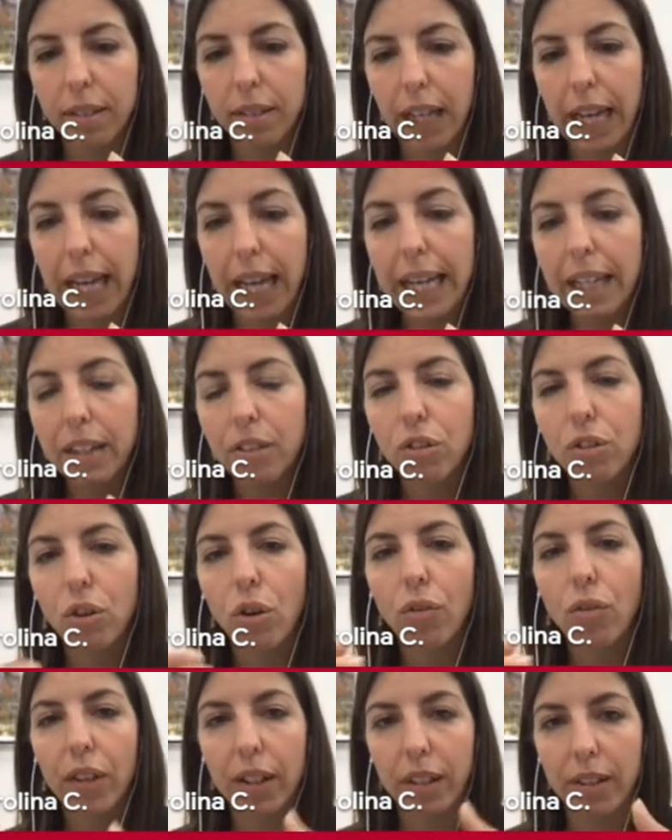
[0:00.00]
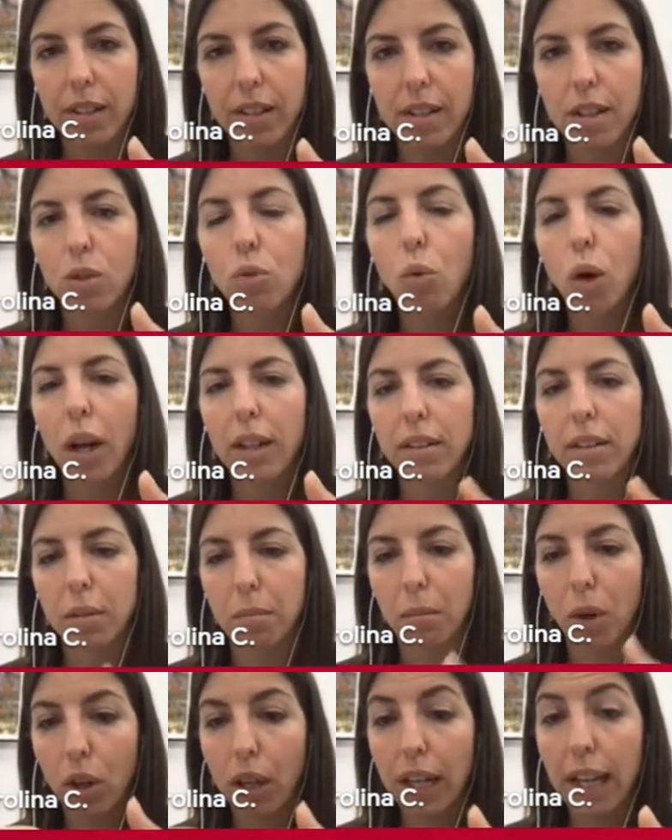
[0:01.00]
8 over these 200
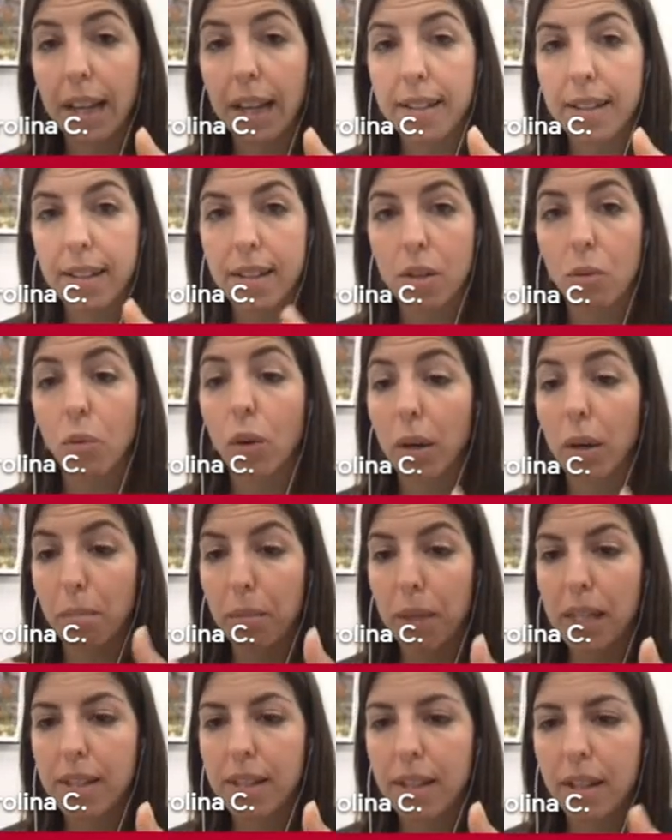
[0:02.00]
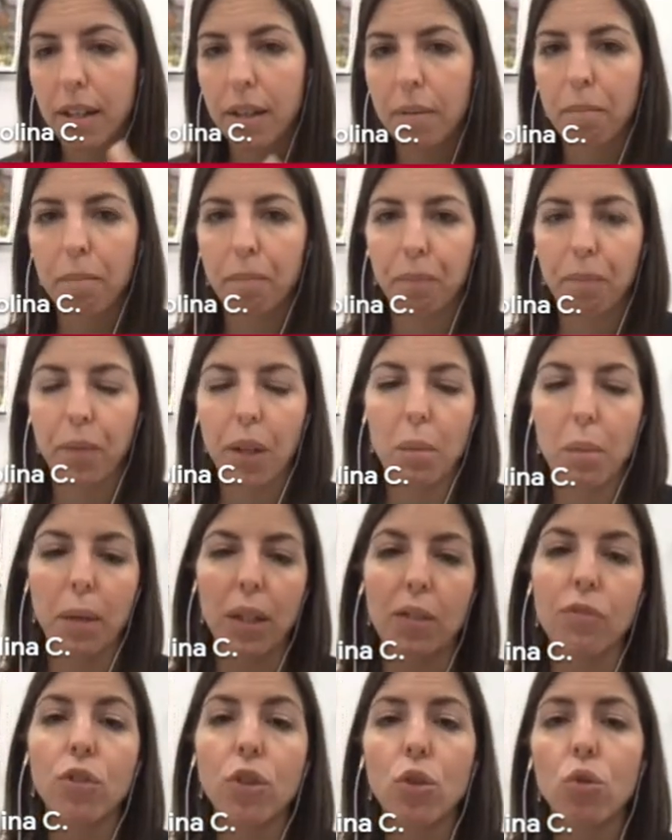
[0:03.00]
mock lenses were missing,
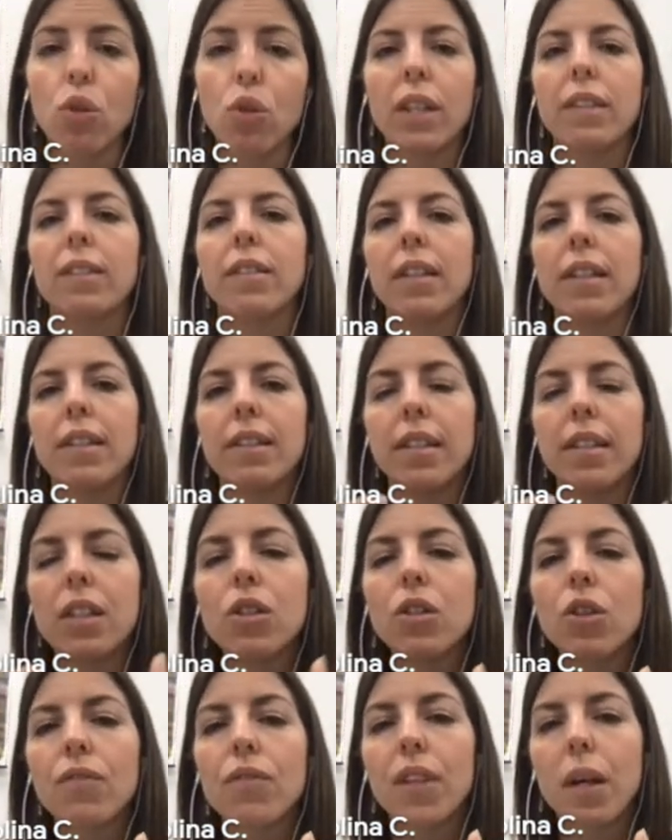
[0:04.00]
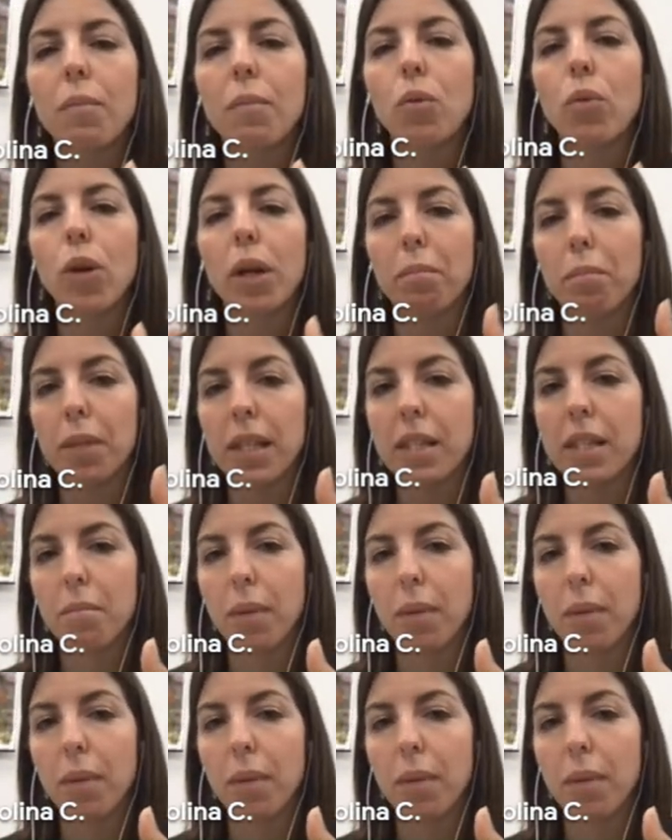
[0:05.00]
but fortunately 6 of them were missed